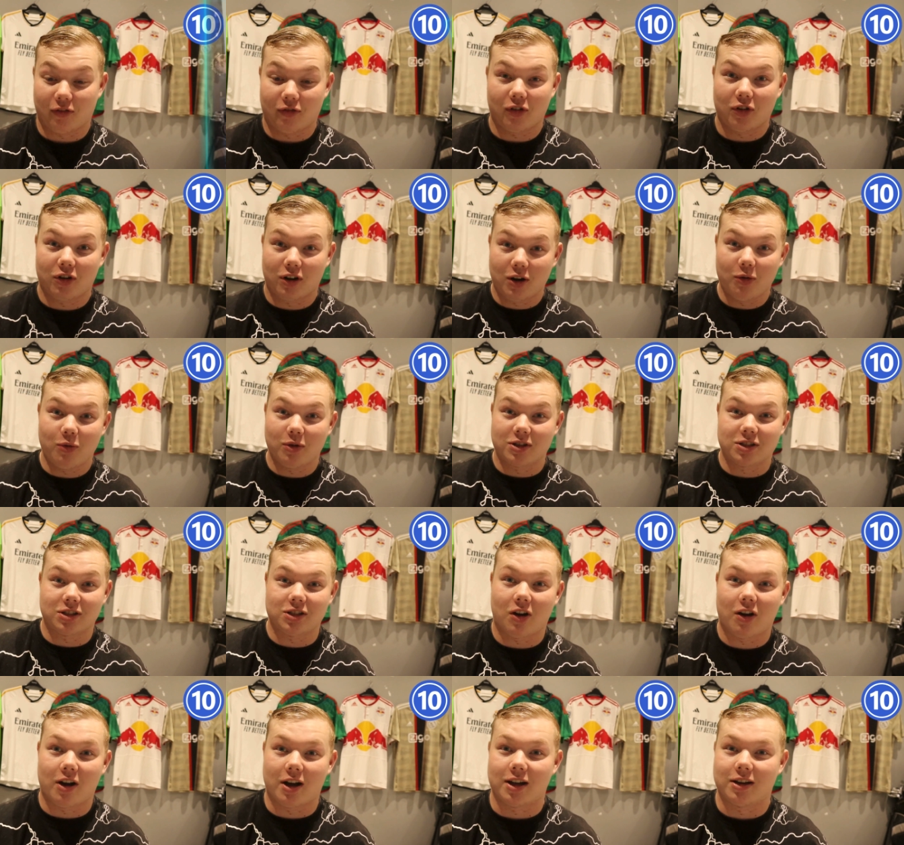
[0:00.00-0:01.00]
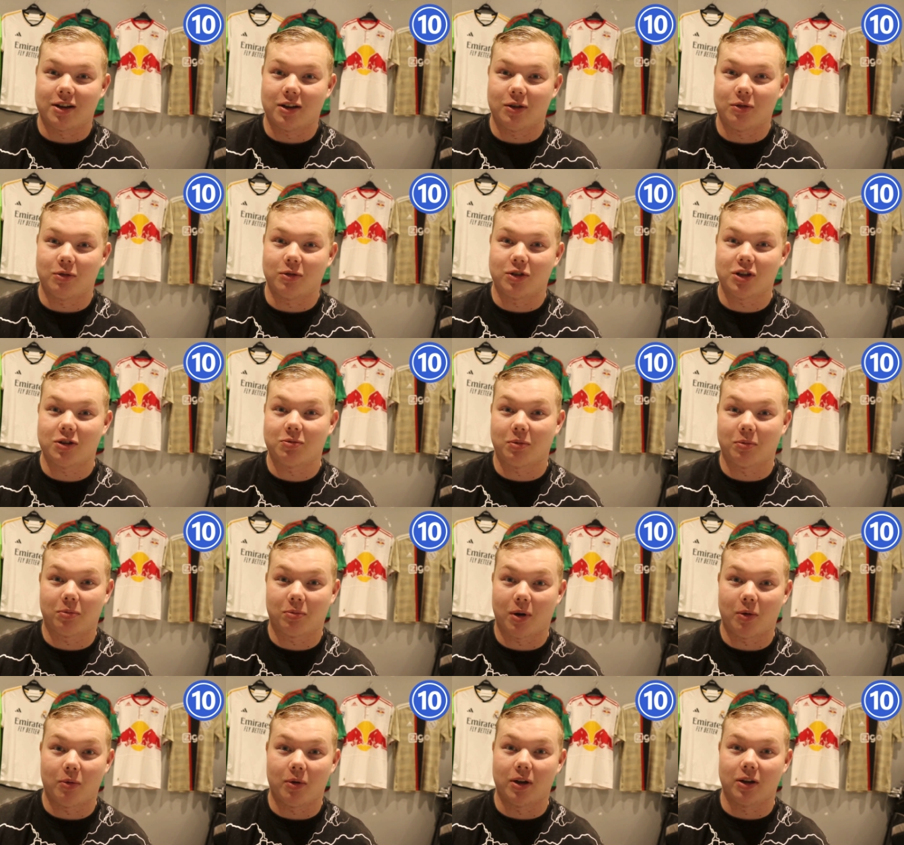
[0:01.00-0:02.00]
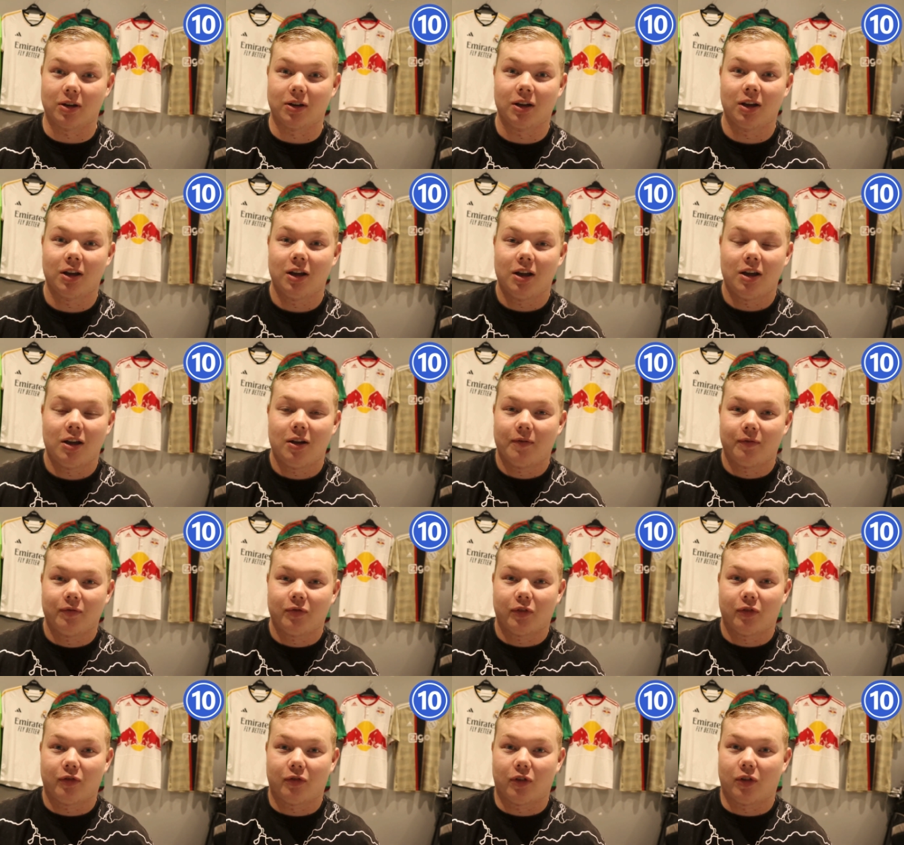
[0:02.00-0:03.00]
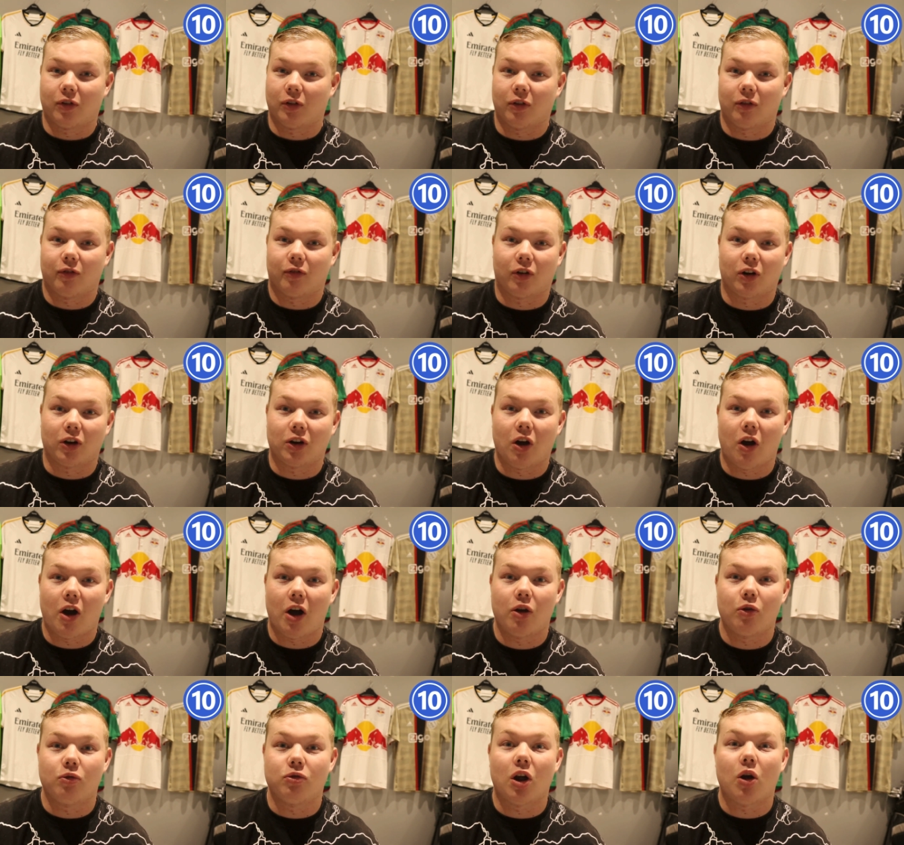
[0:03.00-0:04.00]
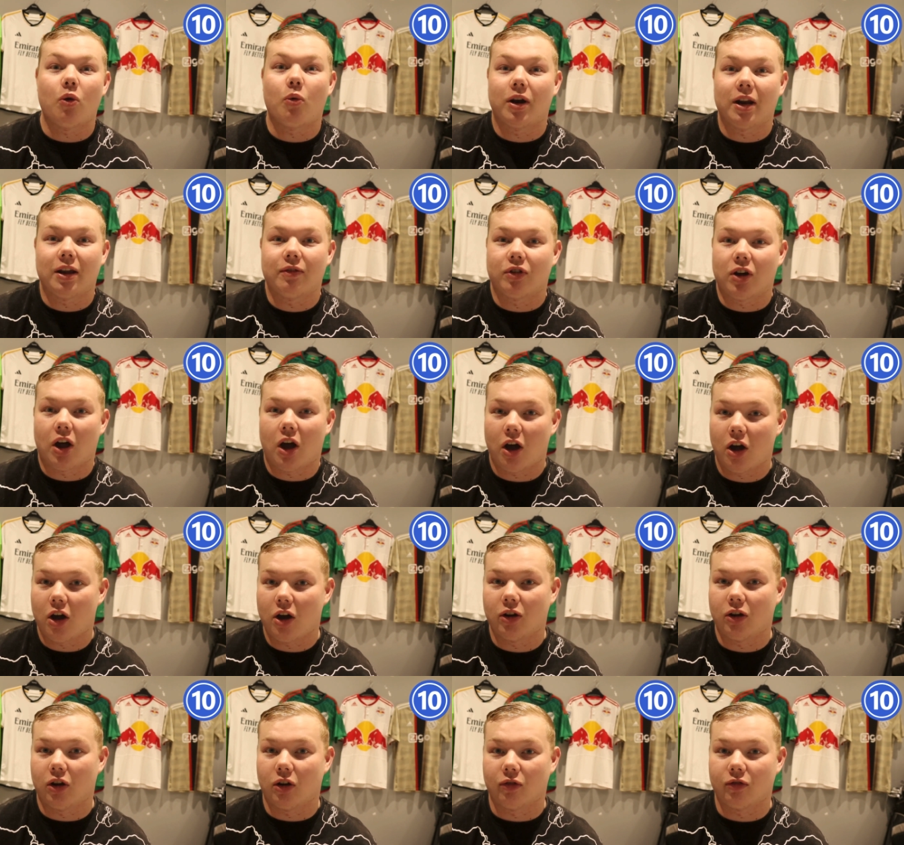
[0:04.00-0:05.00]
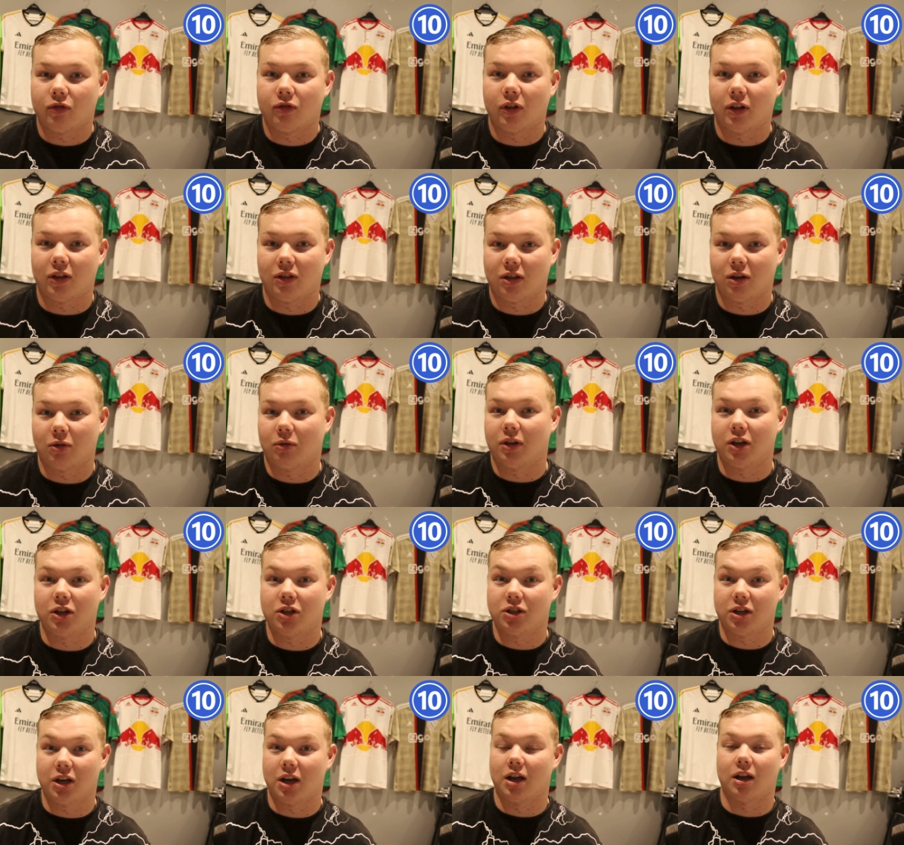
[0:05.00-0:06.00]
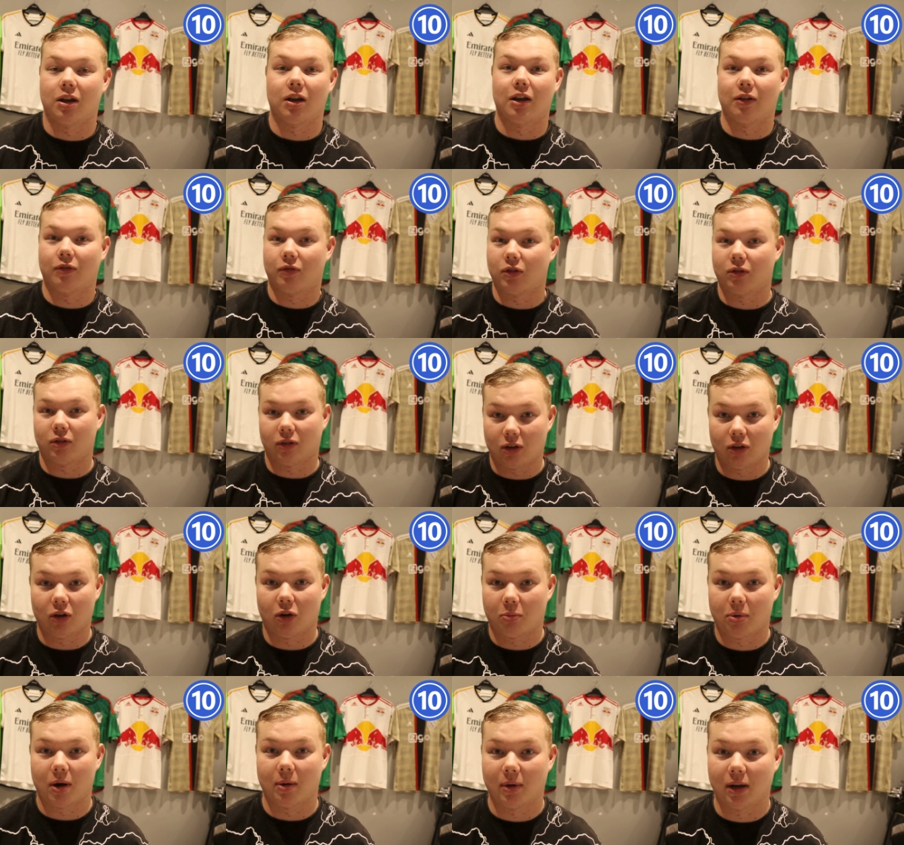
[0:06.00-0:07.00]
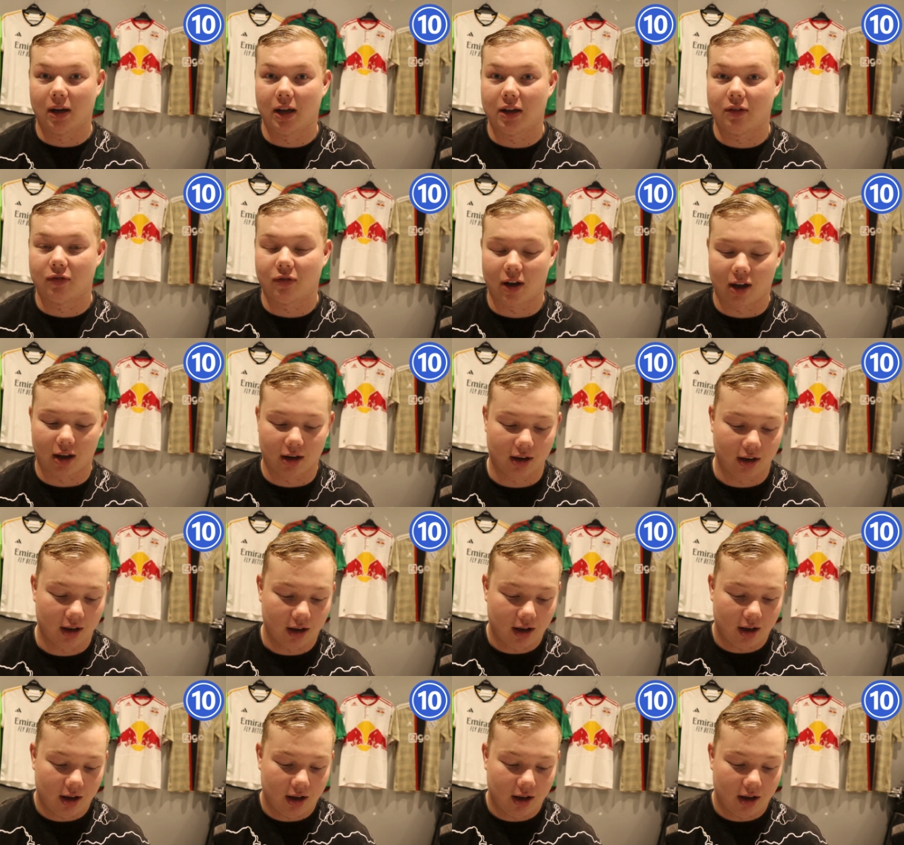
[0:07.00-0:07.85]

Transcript: for a Luton side who had just been promoted, for, for a guy who no one even heard of until this year, if you're a Premier League fan,